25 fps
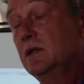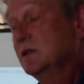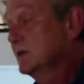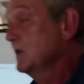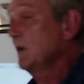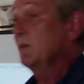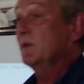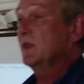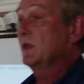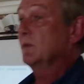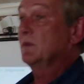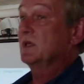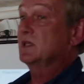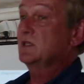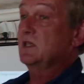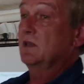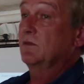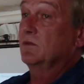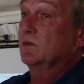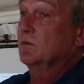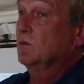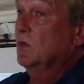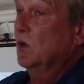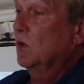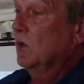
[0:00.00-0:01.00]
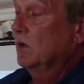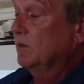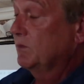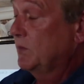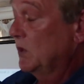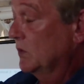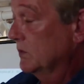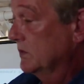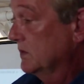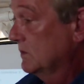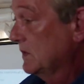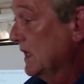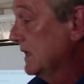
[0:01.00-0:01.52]
some of them it's even more
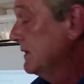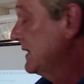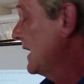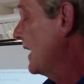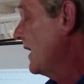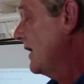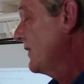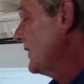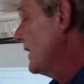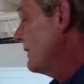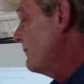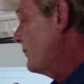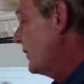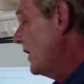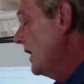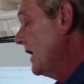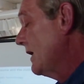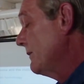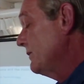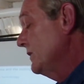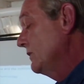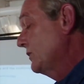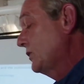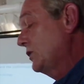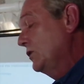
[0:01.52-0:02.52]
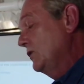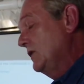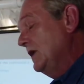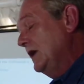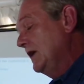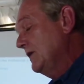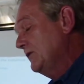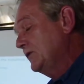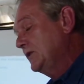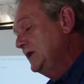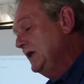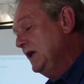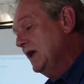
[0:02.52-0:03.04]
important. And how they bribe them through the
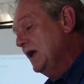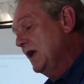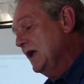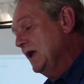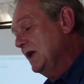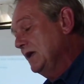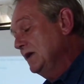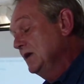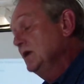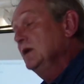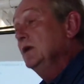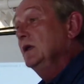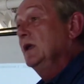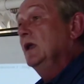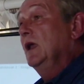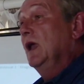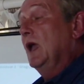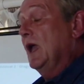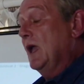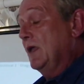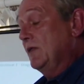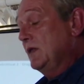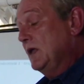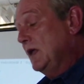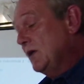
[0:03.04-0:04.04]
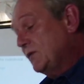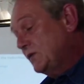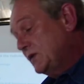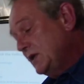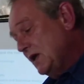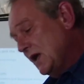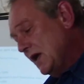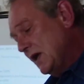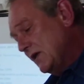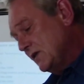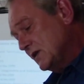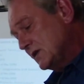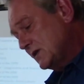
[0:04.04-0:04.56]
FDA and the
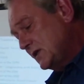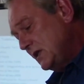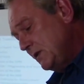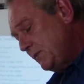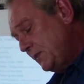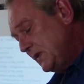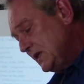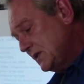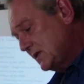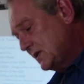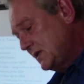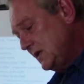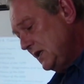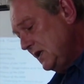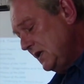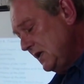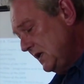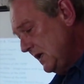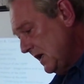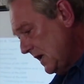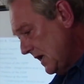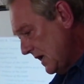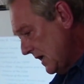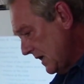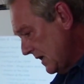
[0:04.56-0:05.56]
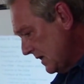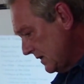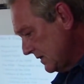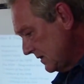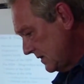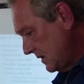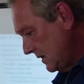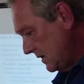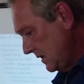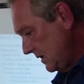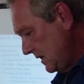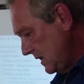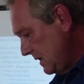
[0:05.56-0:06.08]
FDA, the CPC,
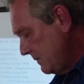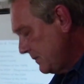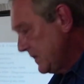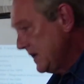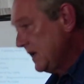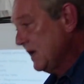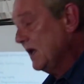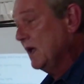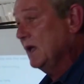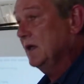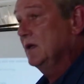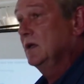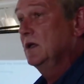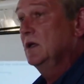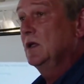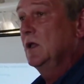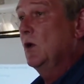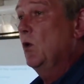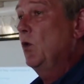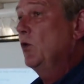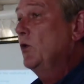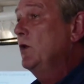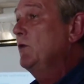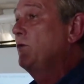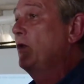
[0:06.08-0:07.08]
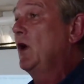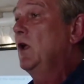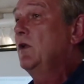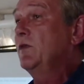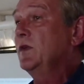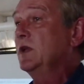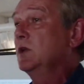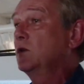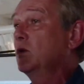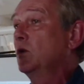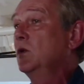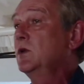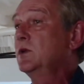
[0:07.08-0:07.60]
and the EPA, all
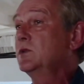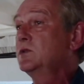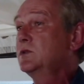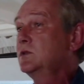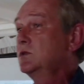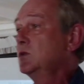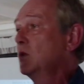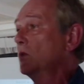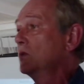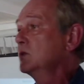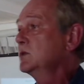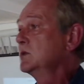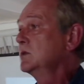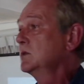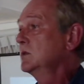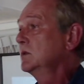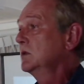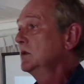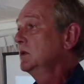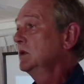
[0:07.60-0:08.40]
revolving doors. doors.